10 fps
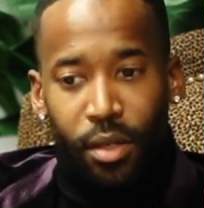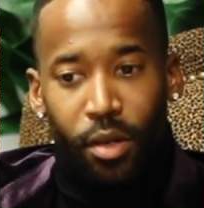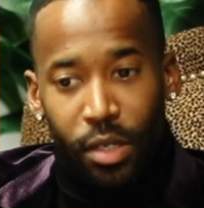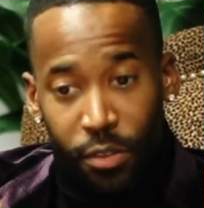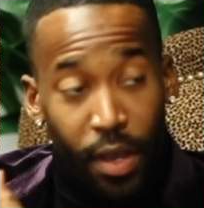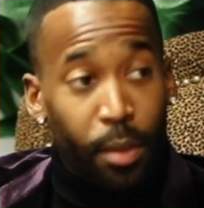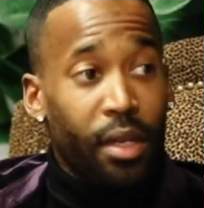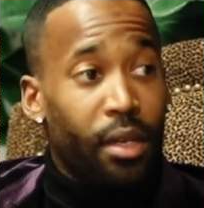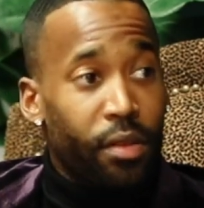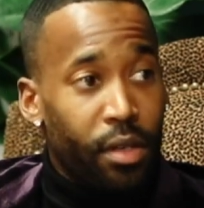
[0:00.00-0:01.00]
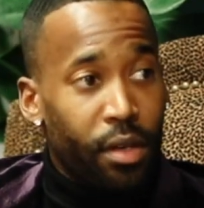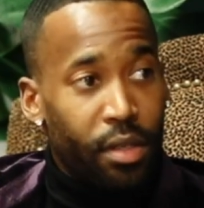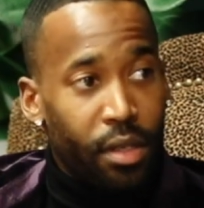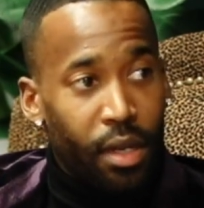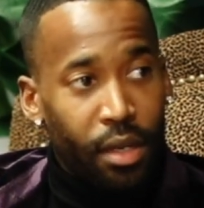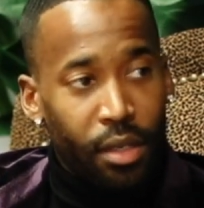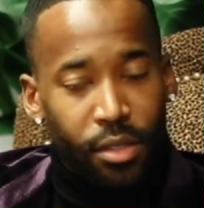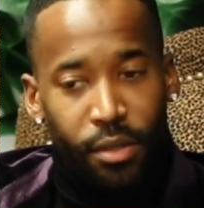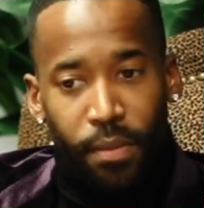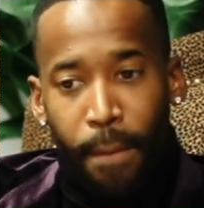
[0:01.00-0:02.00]
his family lived and everything of that
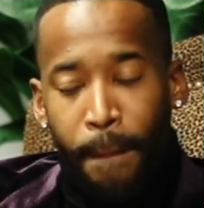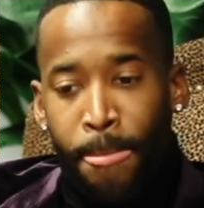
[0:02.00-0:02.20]
nature. Sure.